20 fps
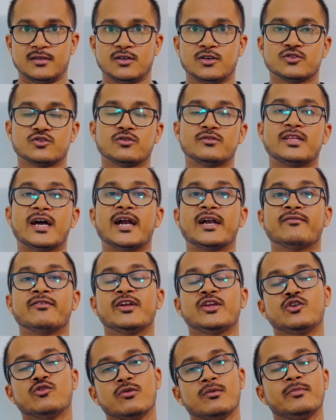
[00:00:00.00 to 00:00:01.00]
So that way
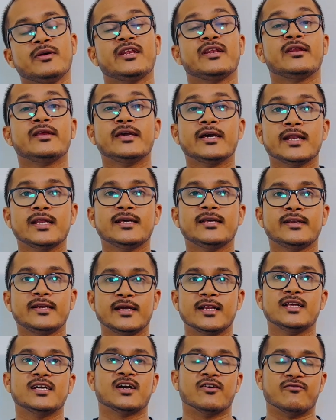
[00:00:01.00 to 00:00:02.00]
you will be
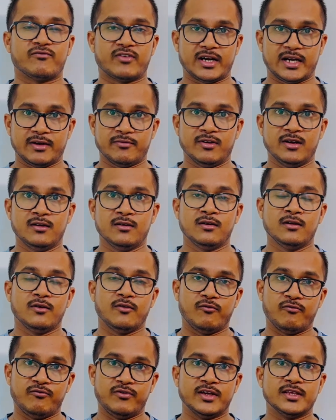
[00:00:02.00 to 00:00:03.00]
really comfortable
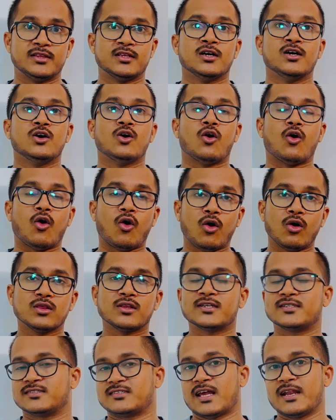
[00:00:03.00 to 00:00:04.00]
with all the
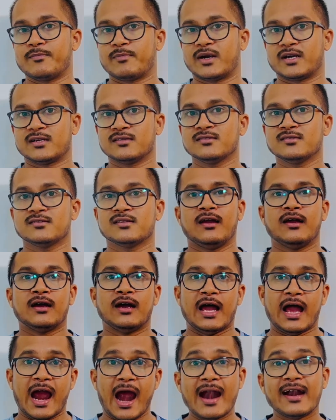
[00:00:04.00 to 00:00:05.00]
design patterns,
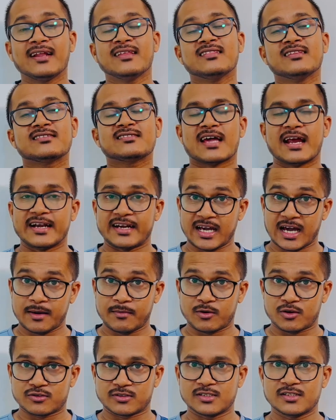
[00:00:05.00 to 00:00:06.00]
and in this entire
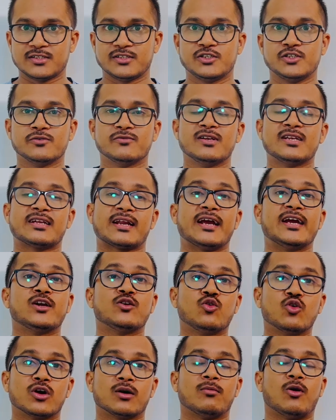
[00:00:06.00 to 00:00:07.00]
process you will write
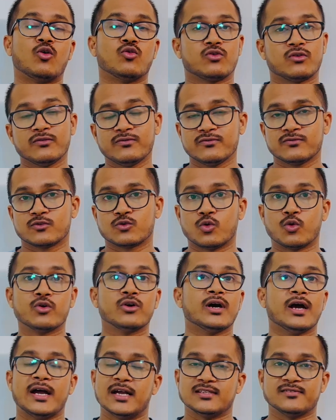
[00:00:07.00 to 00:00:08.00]
good amount of
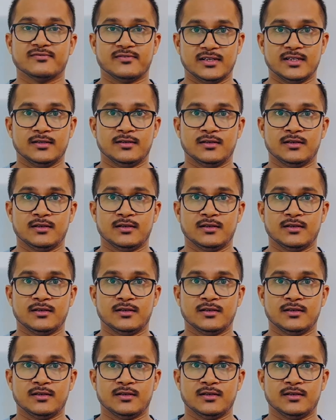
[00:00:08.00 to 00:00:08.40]
code as well.